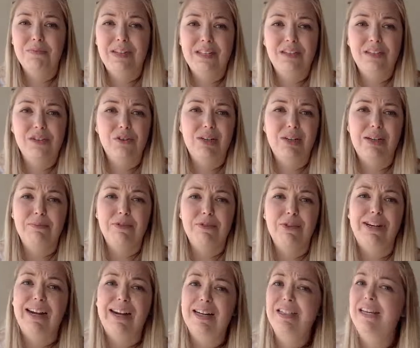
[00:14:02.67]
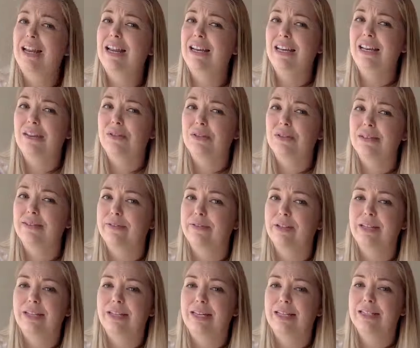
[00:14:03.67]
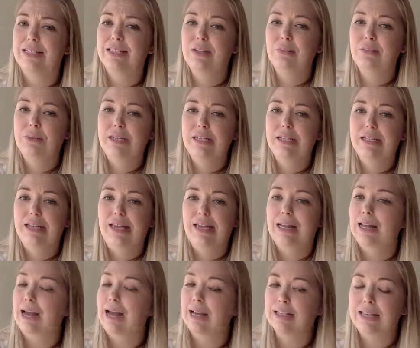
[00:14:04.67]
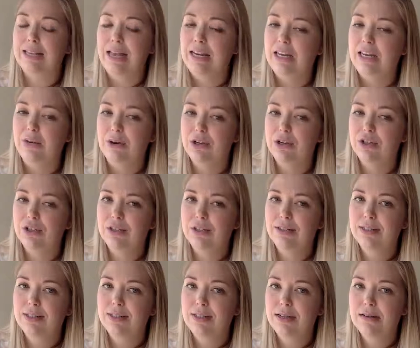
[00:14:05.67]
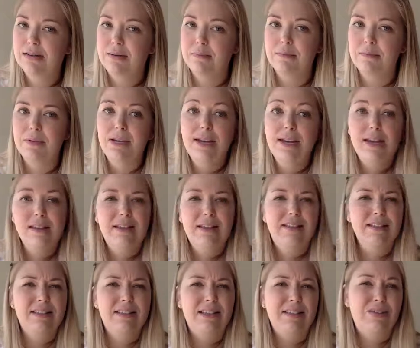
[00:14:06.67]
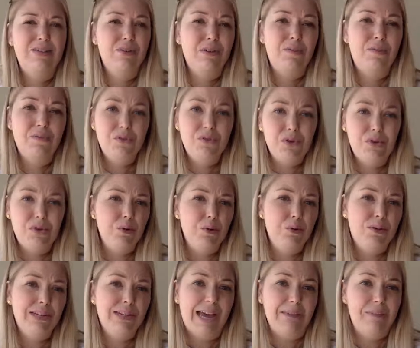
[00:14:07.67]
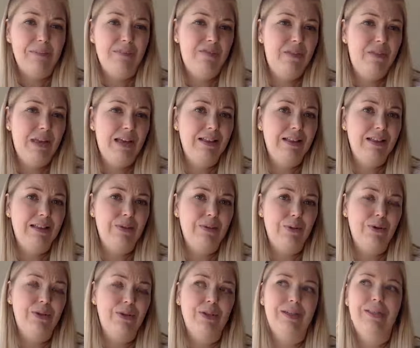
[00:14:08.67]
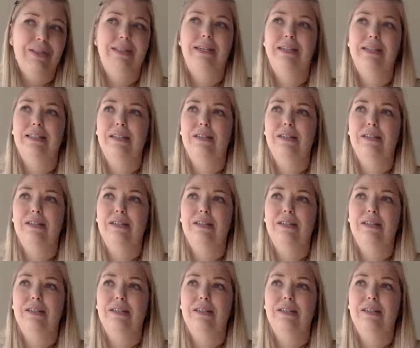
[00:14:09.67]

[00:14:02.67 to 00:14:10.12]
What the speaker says: Instagram direct, any of those different things. Please ask any questions. This is a sort of new type of thing that's going to exist.